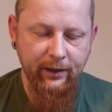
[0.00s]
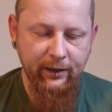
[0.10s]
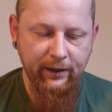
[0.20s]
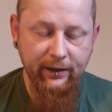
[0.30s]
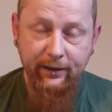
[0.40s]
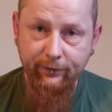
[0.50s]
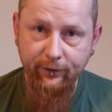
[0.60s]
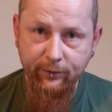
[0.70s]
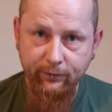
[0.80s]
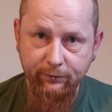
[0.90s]
The
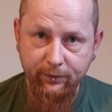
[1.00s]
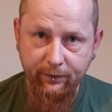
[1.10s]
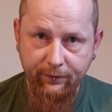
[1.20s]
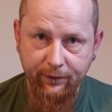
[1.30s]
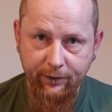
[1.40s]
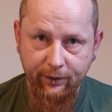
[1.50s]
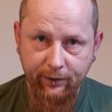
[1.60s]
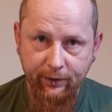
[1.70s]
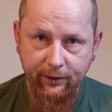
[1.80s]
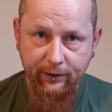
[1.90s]
difference with river fishing
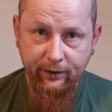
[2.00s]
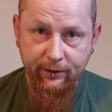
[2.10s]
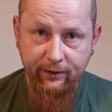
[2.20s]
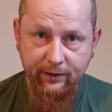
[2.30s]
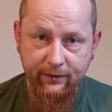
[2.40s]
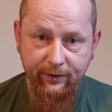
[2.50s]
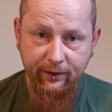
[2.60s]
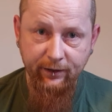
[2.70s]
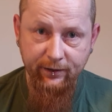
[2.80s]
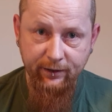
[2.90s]
and
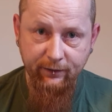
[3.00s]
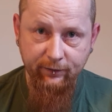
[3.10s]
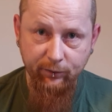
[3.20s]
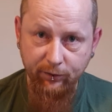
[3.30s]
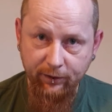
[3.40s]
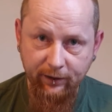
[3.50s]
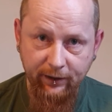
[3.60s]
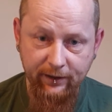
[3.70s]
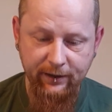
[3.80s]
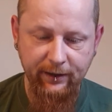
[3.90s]
fishing a stick float
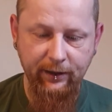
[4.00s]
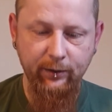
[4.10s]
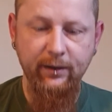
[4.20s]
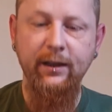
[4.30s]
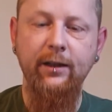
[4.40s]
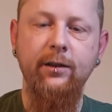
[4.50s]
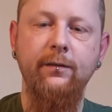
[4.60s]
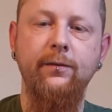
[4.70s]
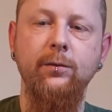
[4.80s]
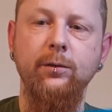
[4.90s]
is that you attach the
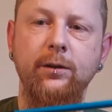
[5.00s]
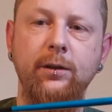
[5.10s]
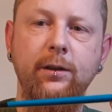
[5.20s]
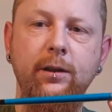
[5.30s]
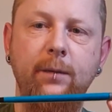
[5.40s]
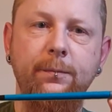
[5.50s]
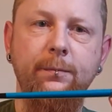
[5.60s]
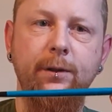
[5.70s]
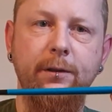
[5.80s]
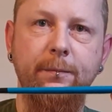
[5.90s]
float top and
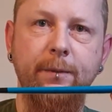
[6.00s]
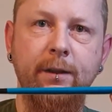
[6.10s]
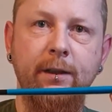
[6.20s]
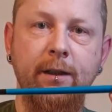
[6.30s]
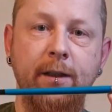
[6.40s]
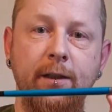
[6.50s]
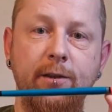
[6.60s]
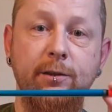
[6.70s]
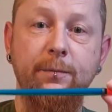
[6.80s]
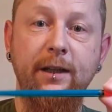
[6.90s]
bottom.
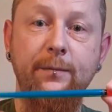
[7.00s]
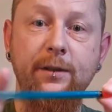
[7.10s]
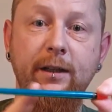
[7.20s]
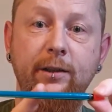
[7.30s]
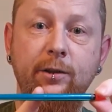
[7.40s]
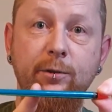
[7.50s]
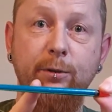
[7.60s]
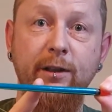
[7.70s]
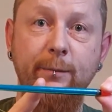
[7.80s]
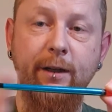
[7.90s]
Sometimes I like to use
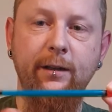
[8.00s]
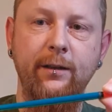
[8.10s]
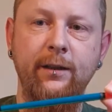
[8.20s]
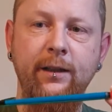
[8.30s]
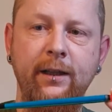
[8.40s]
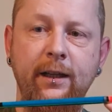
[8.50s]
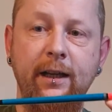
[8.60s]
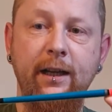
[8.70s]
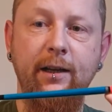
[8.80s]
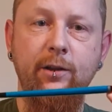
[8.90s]
one in the middle,
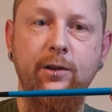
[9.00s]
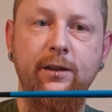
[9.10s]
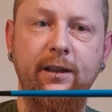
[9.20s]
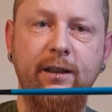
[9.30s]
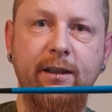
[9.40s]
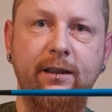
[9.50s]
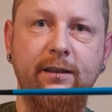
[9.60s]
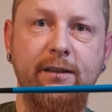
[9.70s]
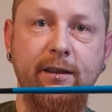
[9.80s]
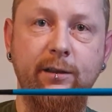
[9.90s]
using little
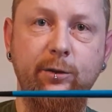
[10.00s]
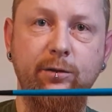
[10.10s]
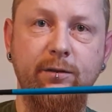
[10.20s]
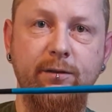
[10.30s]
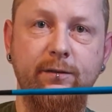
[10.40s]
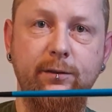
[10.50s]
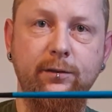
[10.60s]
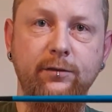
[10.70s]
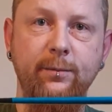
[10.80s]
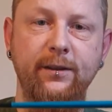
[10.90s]
silicone float
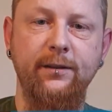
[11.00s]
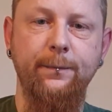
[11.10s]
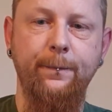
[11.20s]
rubbers.